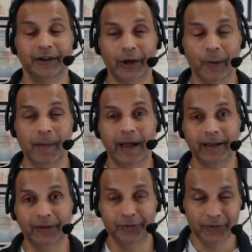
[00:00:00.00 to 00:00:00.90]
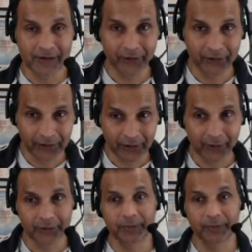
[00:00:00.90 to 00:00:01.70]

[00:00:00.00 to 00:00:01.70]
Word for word: go back and revisit those